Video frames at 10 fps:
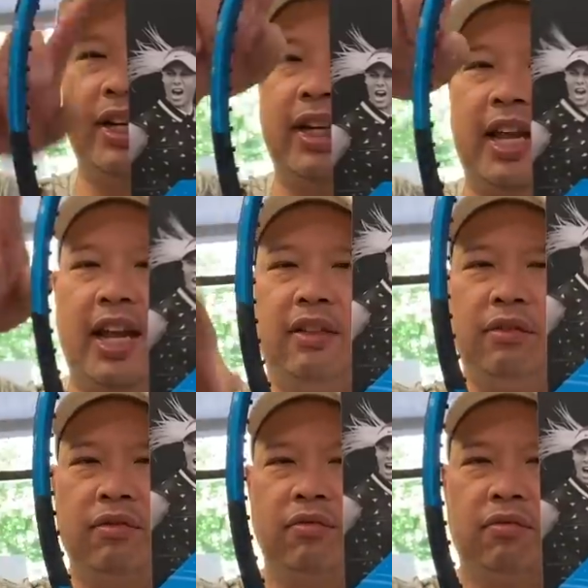again
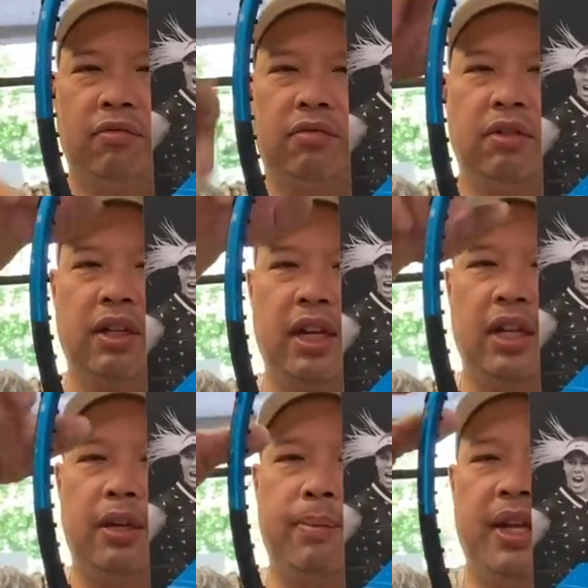
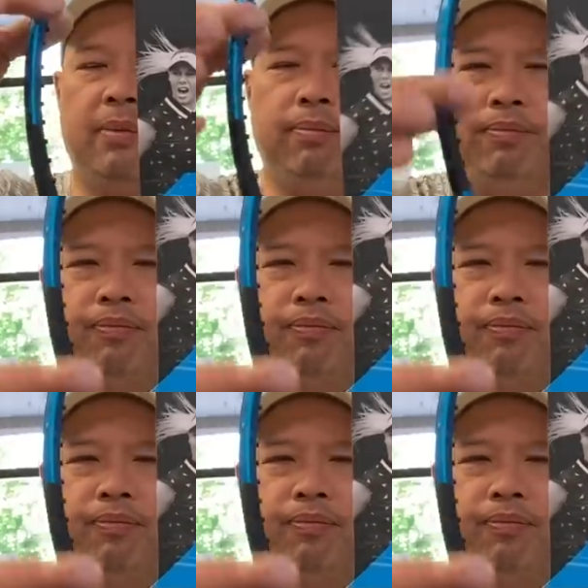in the beam.